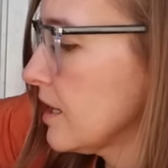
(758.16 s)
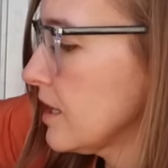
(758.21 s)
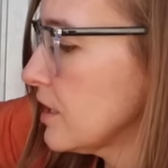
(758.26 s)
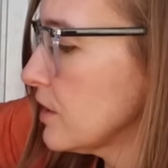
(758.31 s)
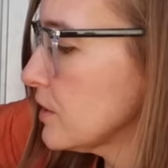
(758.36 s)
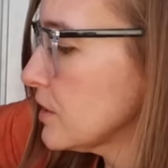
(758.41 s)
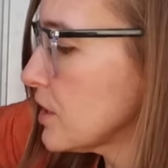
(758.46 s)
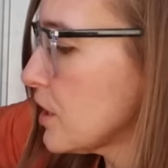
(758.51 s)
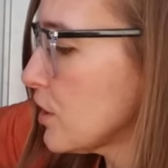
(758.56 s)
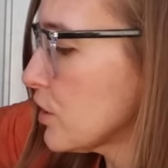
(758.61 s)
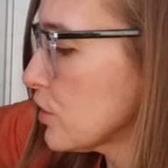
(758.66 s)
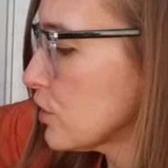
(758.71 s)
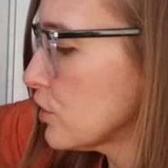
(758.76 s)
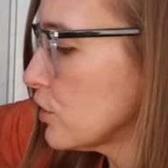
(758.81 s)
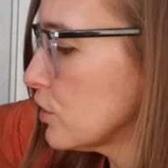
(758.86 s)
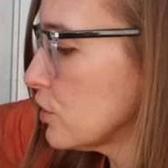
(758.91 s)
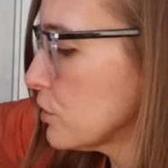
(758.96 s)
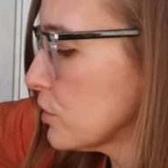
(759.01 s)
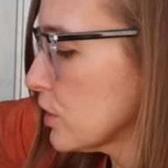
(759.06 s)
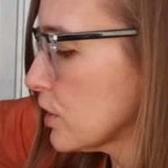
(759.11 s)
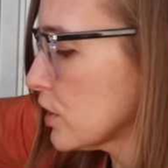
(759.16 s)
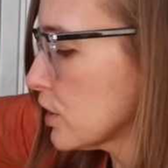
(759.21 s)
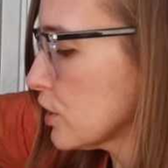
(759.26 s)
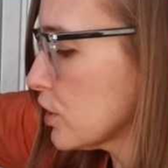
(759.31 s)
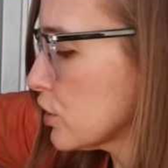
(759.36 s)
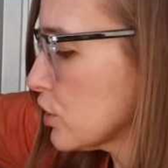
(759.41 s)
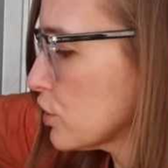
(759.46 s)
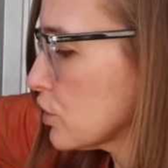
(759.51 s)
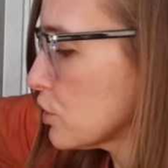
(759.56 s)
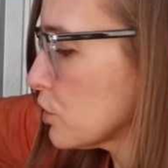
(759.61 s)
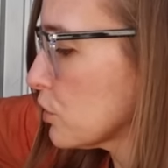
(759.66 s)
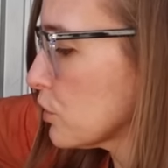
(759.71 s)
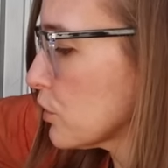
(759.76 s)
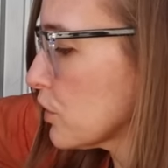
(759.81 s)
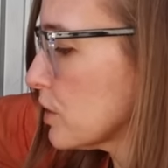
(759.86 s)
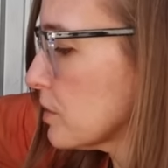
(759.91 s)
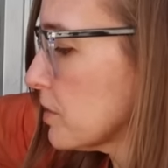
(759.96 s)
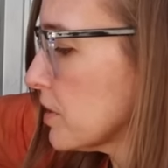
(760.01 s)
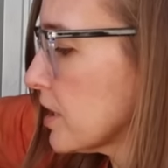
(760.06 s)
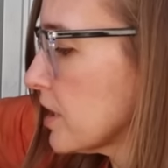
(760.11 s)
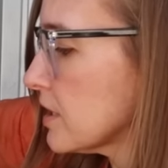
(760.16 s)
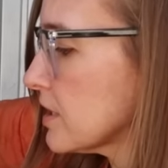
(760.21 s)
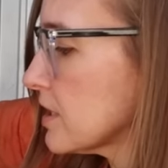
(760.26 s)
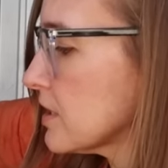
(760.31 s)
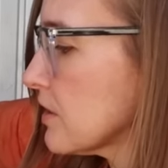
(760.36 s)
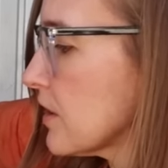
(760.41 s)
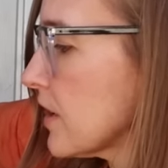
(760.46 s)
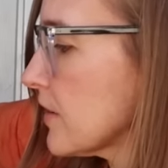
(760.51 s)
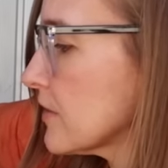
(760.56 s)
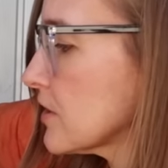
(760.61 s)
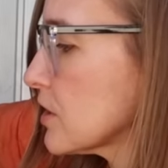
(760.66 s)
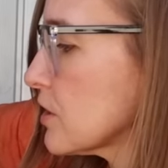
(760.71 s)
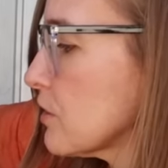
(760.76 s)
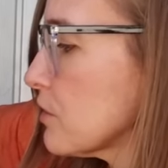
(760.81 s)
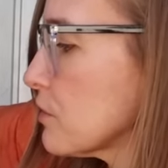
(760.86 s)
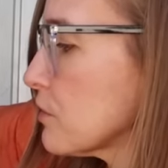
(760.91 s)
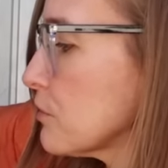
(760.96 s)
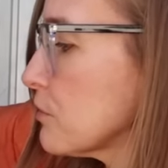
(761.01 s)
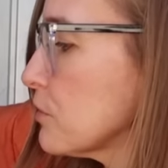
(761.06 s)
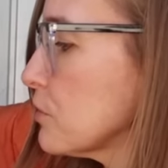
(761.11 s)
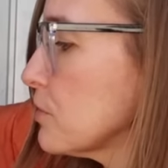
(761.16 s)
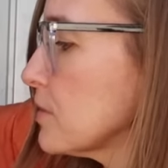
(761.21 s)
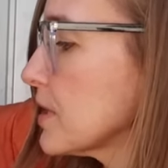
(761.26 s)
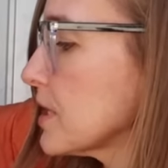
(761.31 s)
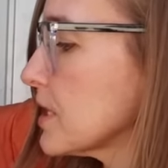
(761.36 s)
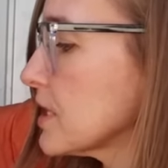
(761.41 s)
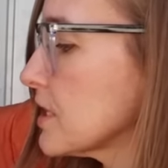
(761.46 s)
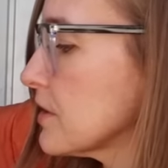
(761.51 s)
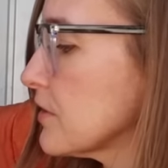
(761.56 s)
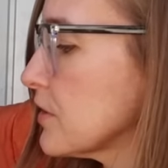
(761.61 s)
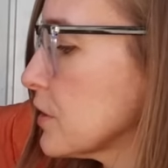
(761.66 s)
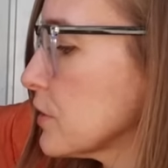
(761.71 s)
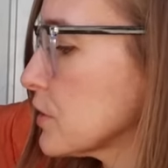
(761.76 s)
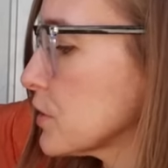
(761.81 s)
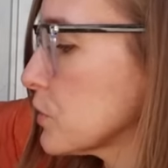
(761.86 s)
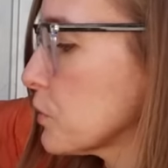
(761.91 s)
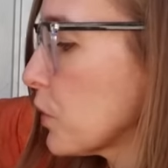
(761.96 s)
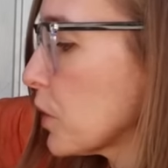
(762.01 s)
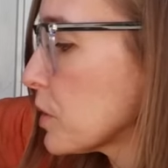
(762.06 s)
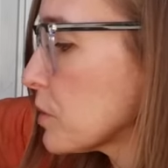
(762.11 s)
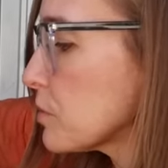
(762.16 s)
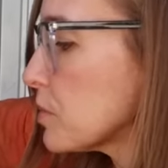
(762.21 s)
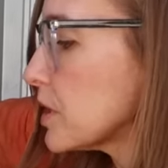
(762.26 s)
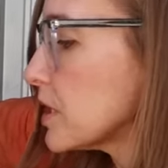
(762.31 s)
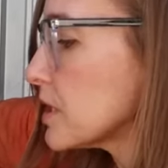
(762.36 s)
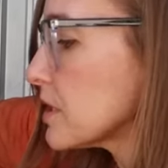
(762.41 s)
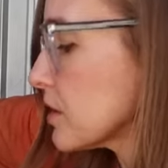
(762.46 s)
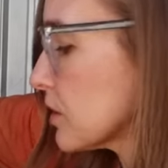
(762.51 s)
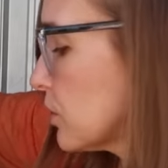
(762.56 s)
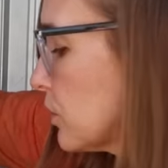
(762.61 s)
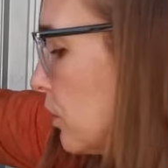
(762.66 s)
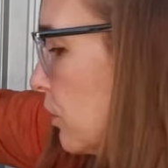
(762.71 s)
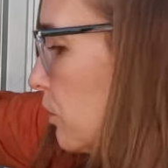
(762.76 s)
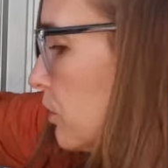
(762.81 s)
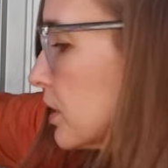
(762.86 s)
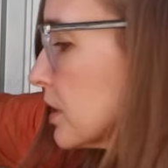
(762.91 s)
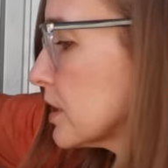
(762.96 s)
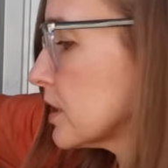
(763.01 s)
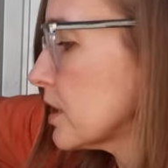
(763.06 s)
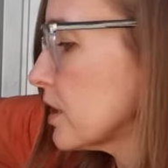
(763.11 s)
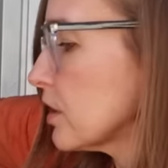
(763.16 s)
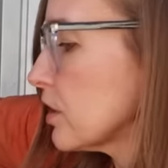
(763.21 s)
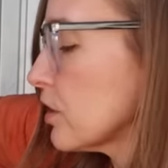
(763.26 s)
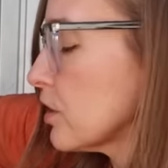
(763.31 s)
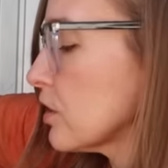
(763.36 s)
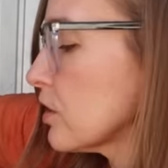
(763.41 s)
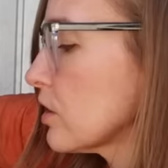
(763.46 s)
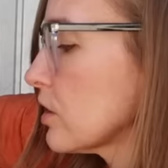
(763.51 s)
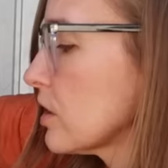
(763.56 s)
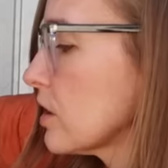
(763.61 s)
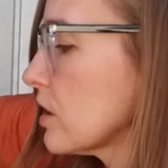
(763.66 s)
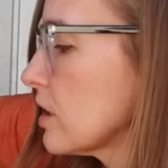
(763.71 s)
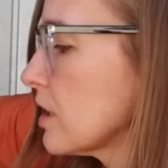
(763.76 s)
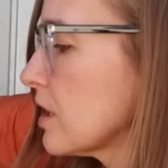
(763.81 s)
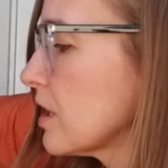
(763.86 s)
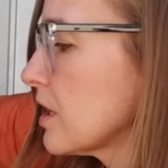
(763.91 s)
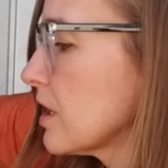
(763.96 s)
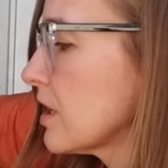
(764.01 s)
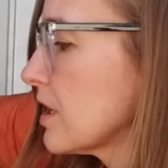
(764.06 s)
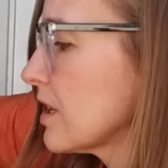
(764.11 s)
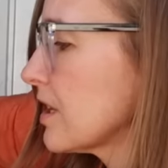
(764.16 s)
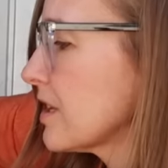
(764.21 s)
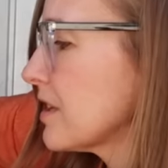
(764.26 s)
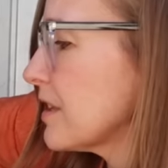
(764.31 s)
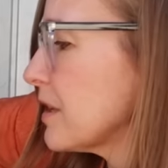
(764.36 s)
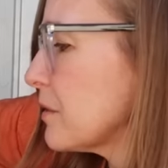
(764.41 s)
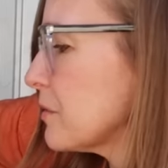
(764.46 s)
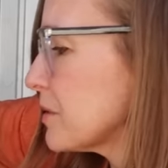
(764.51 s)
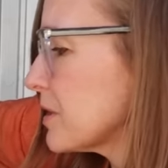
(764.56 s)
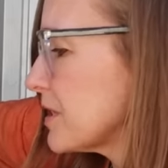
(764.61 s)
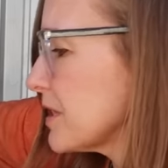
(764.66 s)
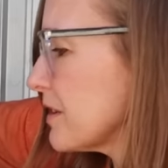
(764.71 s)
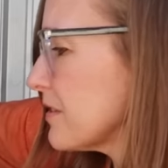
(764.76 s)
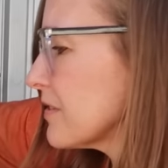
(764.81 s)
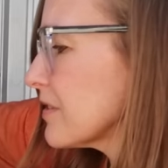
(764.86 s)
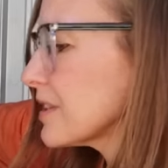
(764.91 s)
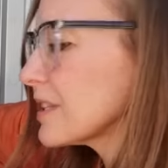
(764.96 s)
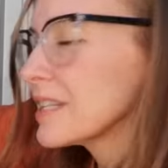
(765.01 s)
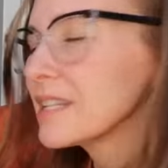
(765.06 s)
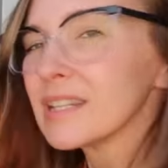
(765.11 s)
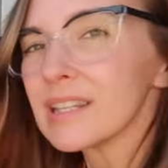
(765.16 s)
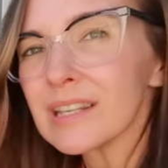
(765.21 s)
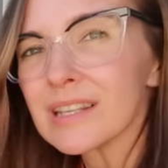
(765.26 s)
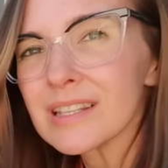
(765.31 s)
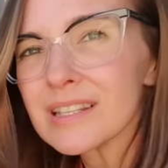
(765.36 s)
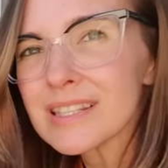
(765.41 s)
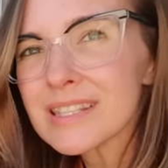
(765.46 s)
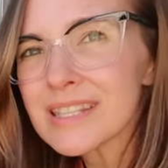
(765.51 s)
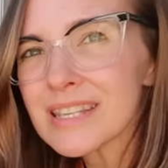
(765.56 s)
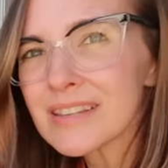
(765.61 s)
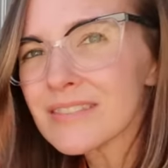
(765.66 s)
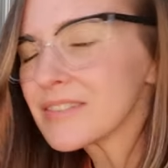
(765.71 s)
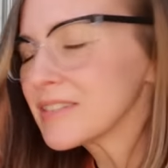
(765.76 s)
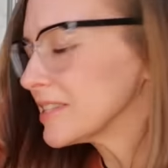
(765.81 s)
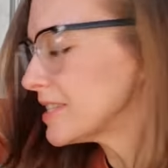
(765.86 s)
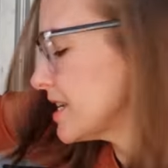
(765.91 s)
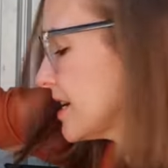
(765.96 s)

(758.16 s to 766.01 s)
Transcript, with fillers: that's all your newerish jewelry that i still have to go through because if there is one piece of gold in here, that would definitely save the